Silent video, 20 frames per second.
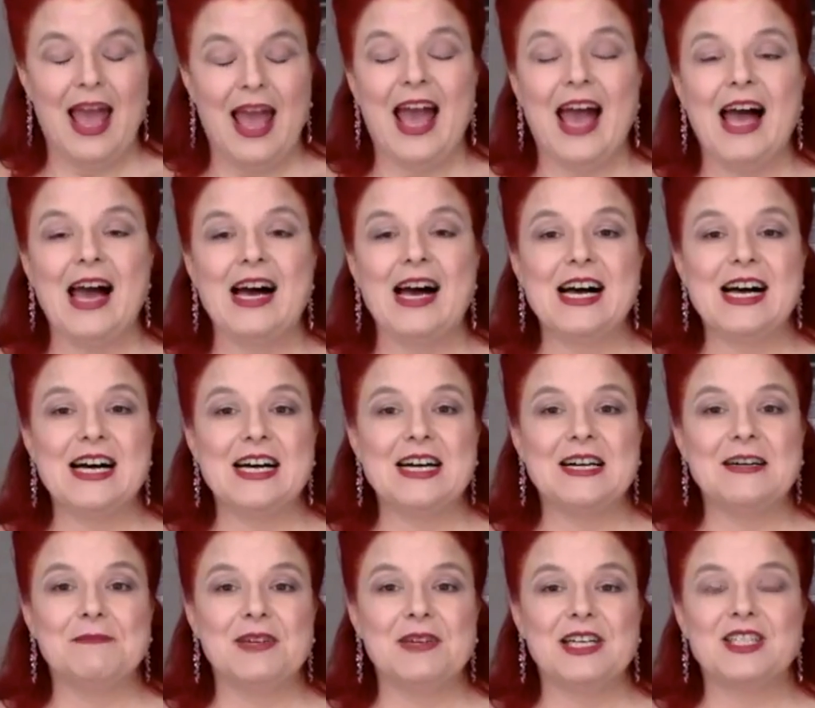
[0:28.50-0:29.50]

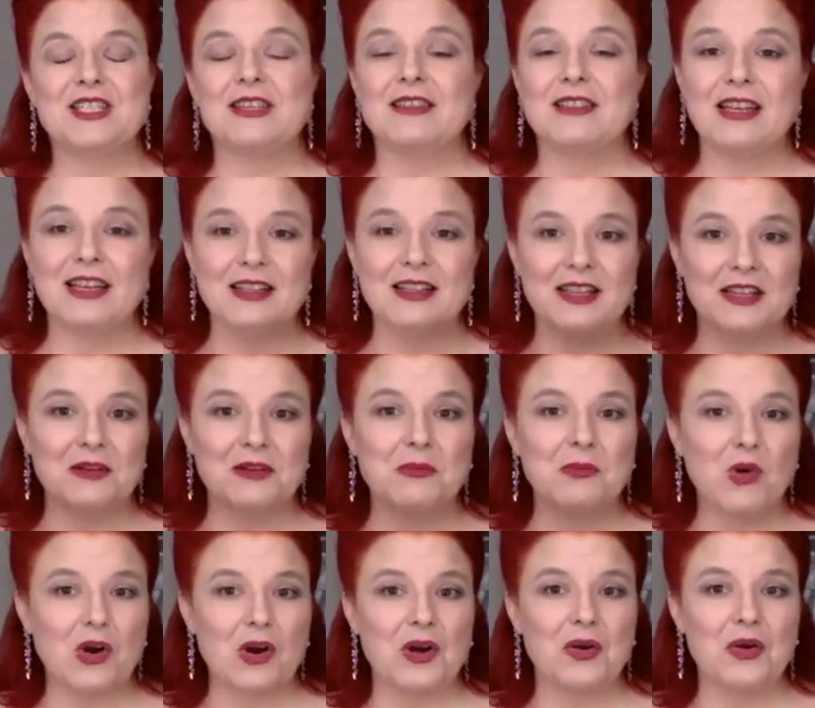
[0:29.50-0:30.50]
Um, it's, I think, a little
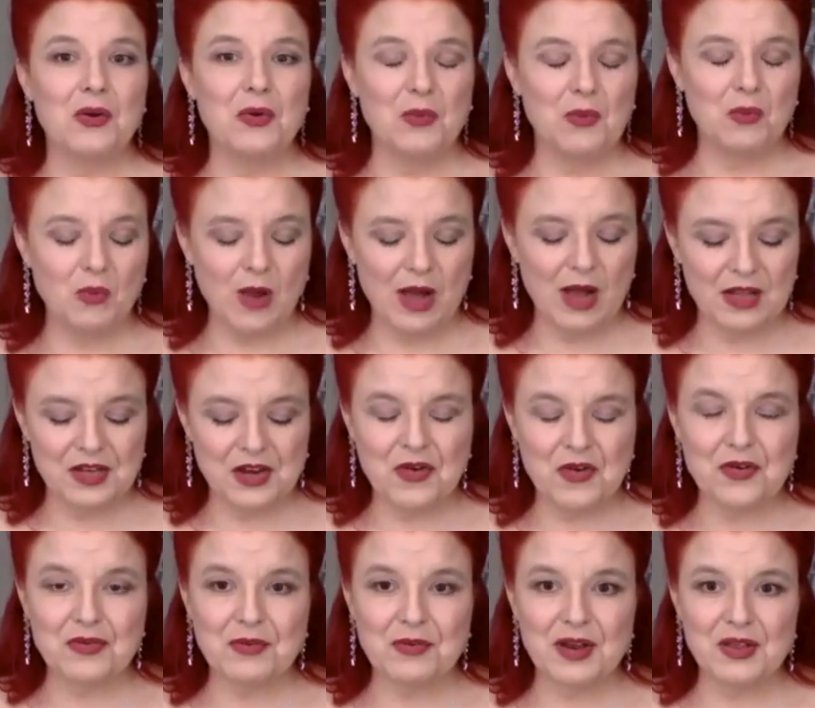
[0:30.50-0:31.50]
more well
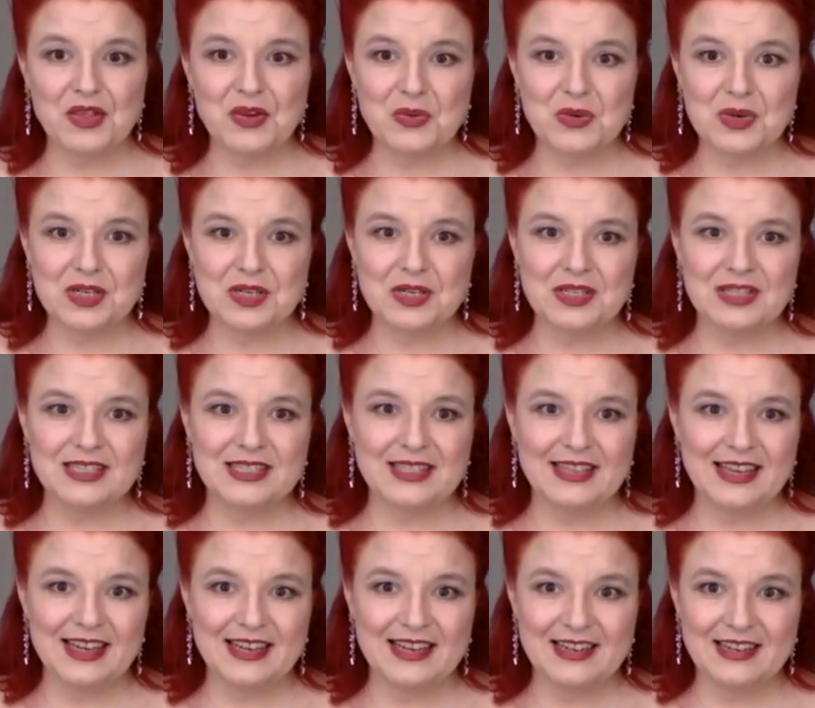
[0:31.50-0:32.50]
known around the world
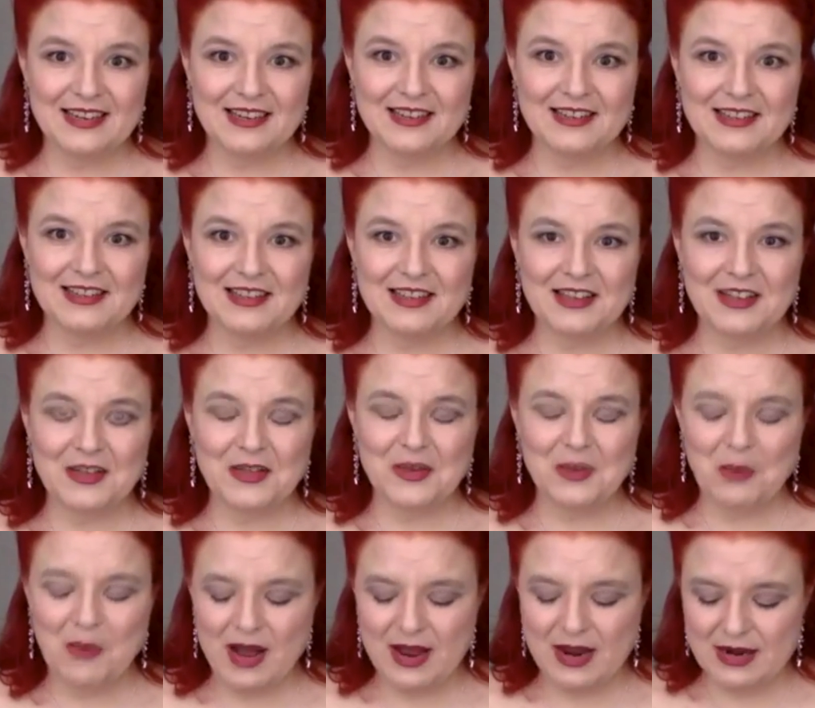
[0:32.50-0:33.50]
than uh, the
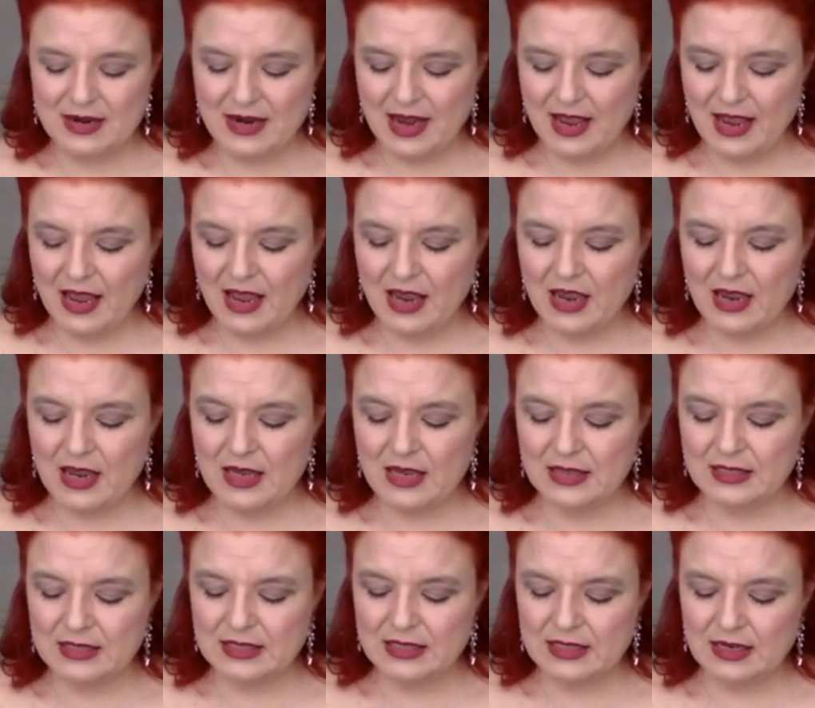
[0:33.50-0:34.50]
other one.
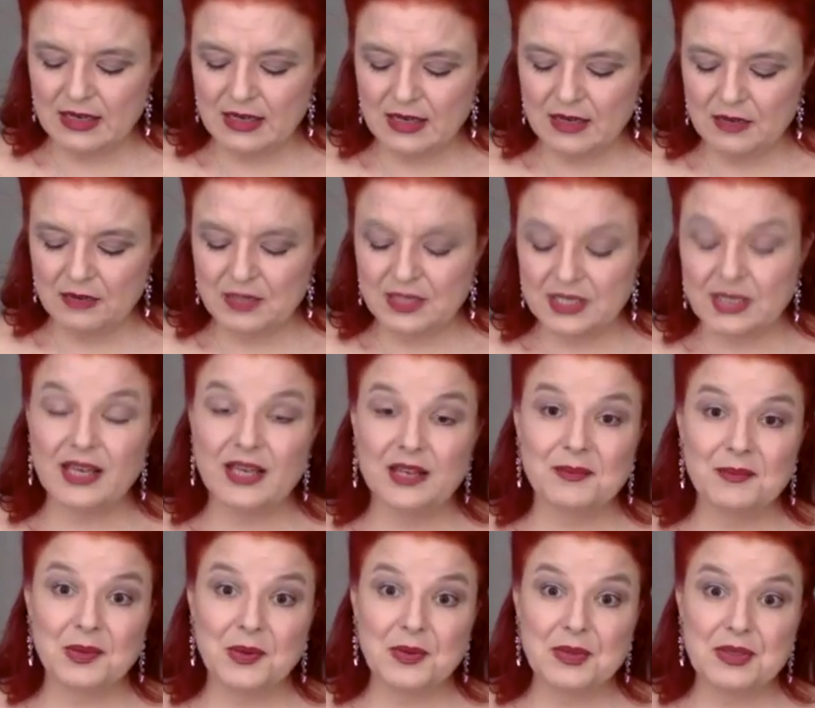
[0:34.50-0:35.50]
And uh, it was a
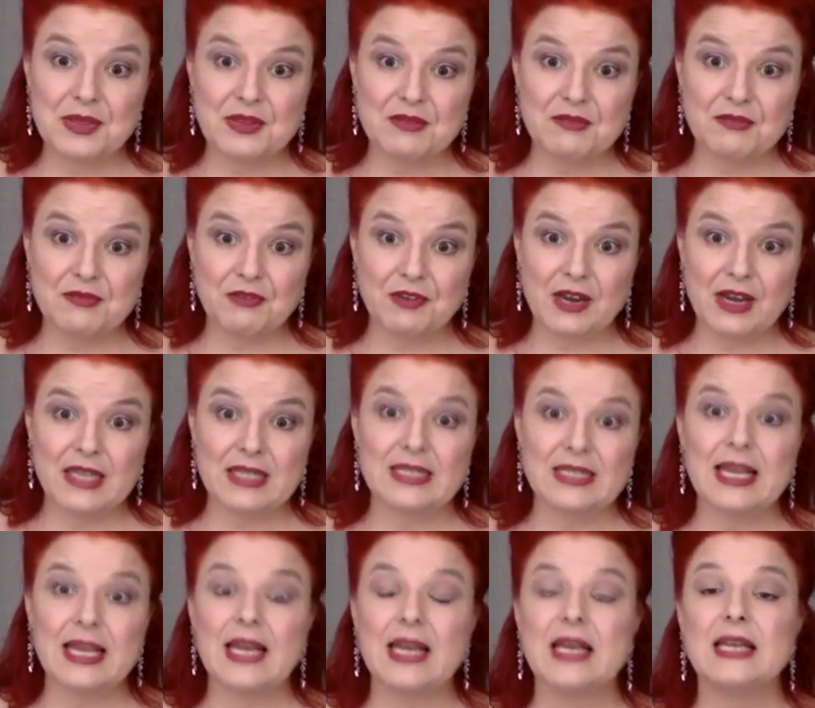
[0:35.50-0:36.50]
hit both in France
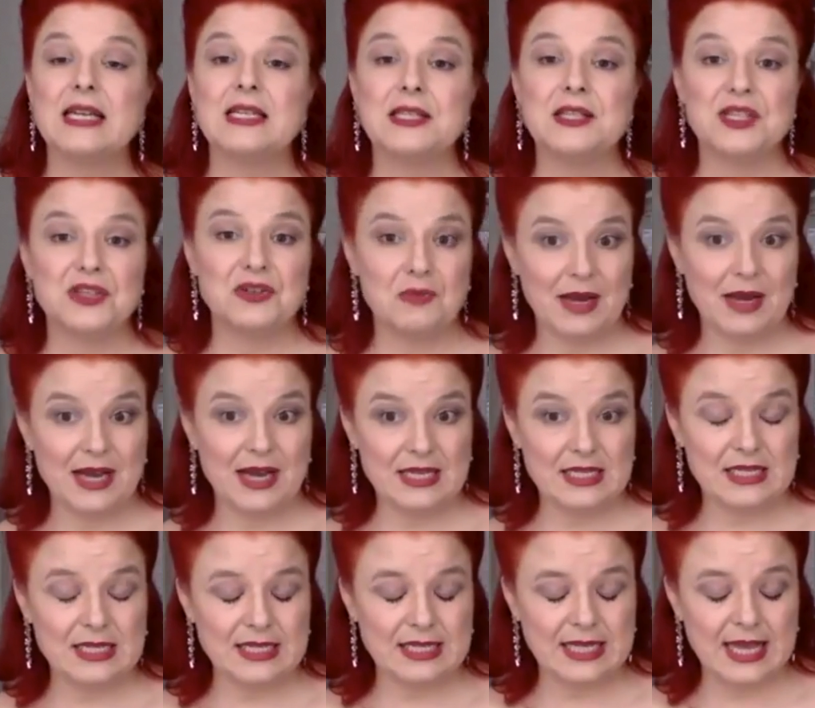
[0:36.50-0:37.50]
and in the
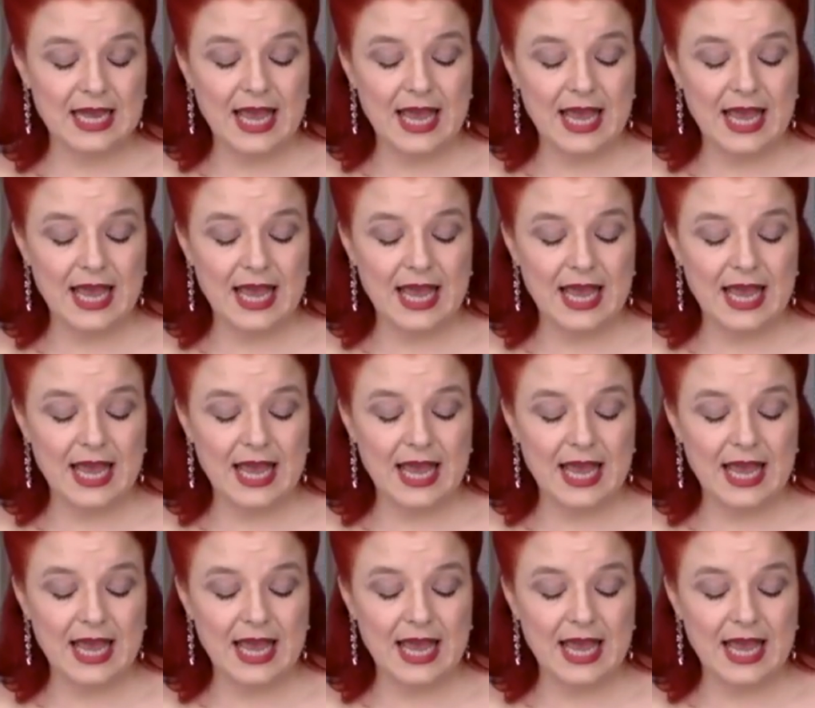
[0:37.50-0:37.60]
US.